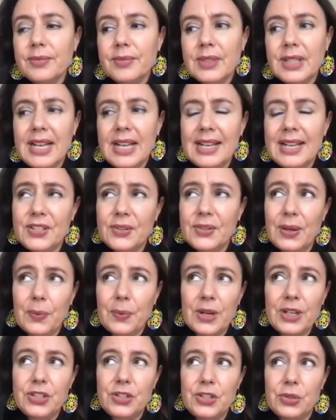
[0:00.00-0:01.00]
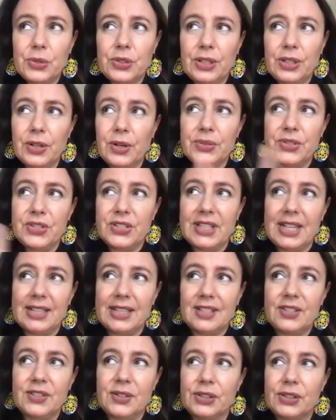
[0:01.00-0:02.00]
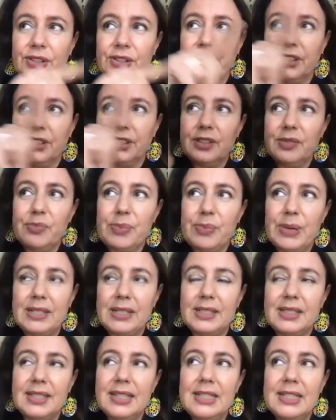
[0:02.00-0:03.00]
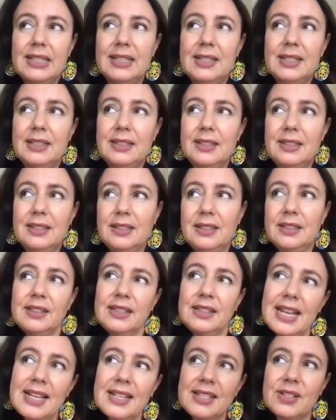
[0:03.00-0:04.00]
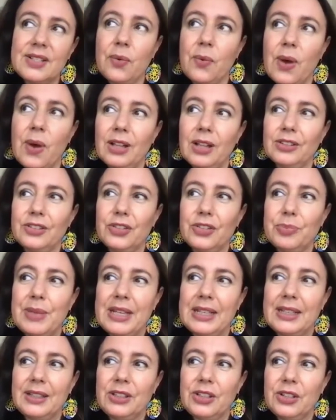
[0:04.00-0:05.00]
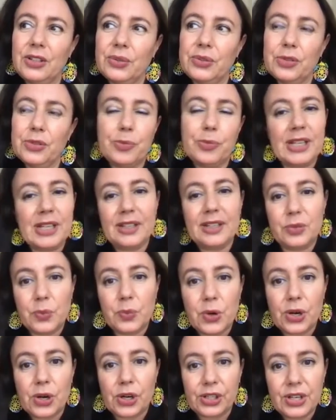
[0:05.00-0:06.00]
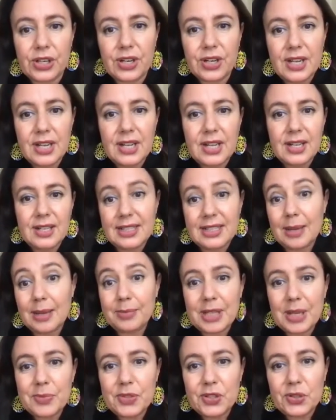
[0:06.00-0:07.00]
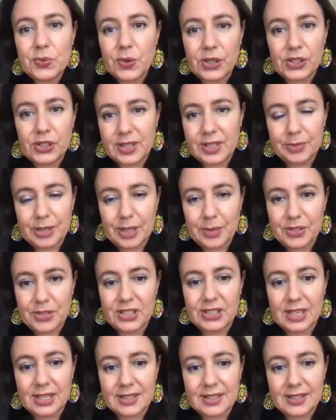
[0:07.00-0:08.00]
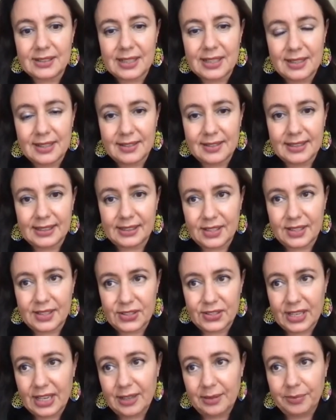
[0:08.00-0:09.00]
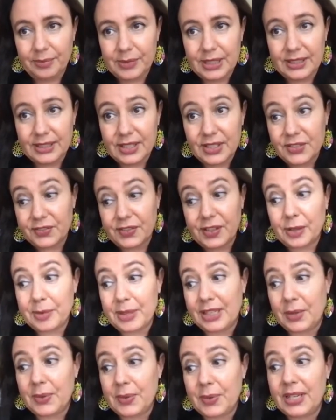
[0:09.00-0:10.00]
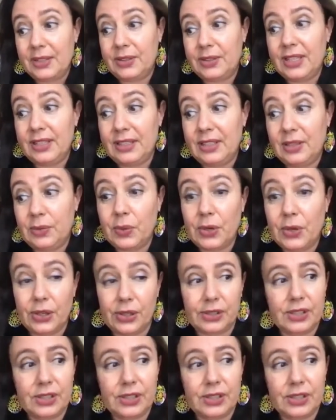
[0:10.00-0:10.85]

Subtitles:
And so I wanted to close that circle, but it takes a while to make it work. Sometimes it works, sometimes it doesn't. And I think this time, in this film anyway, it did work.